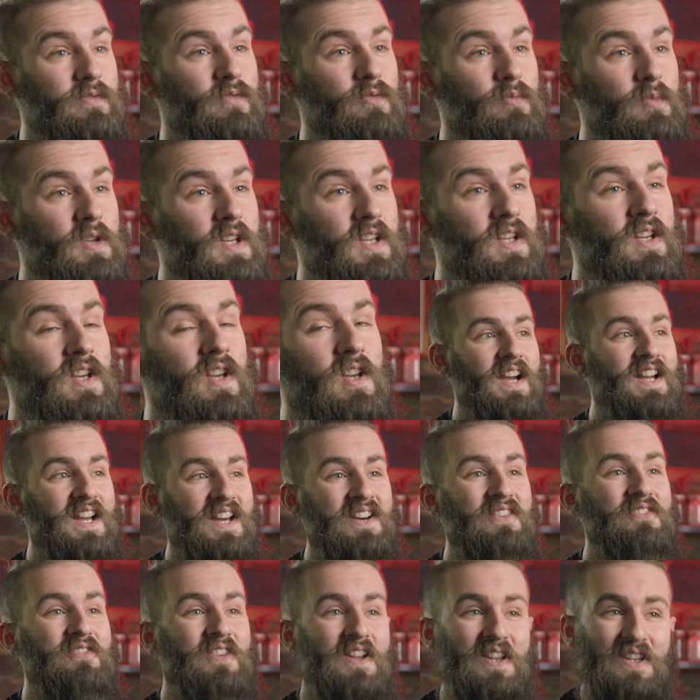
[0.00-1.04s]
for me. I kind
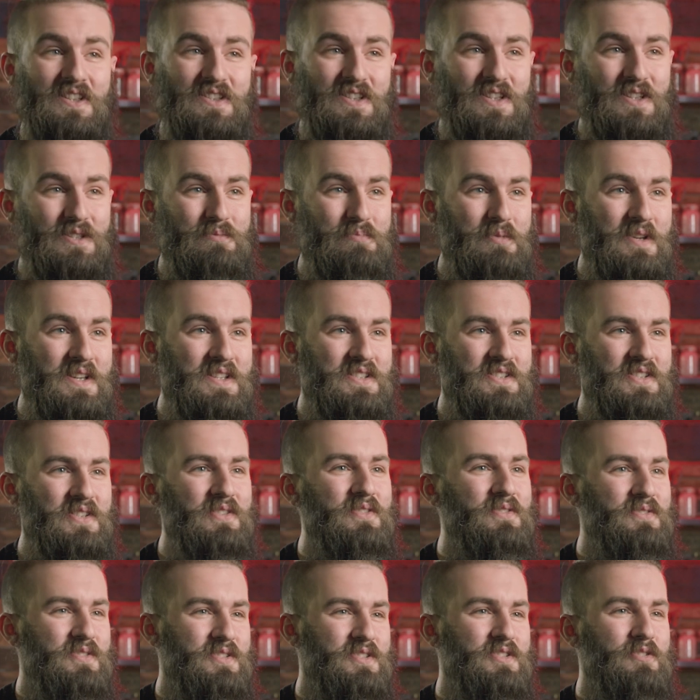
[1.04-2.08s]
of fell into this place, so I
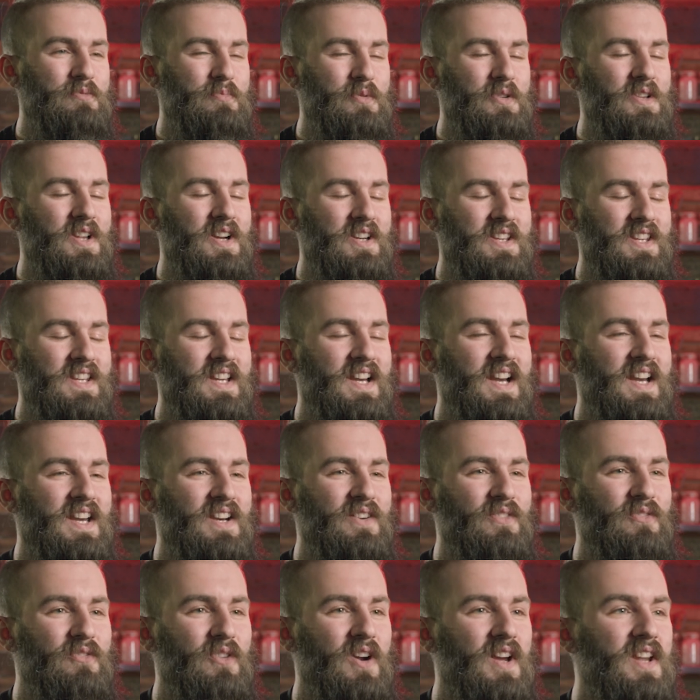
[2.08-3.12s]
was super lucky. I had a
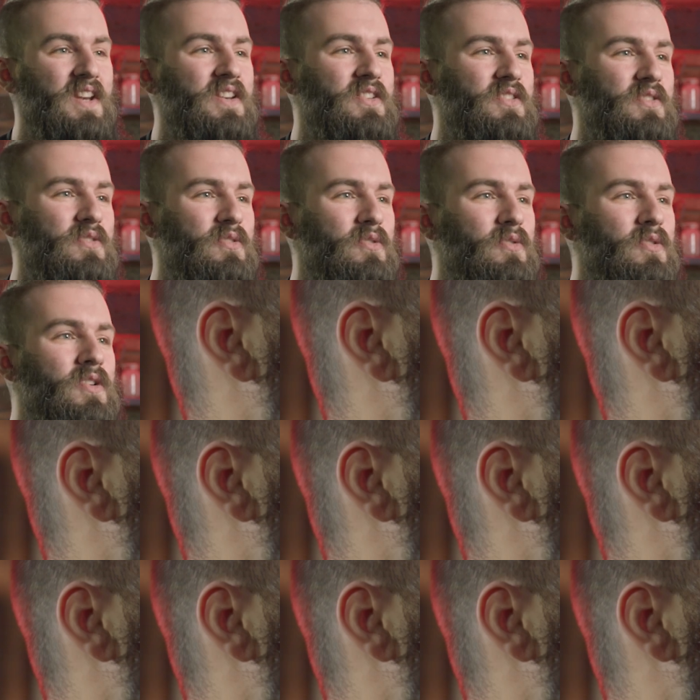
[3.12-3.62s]
friend who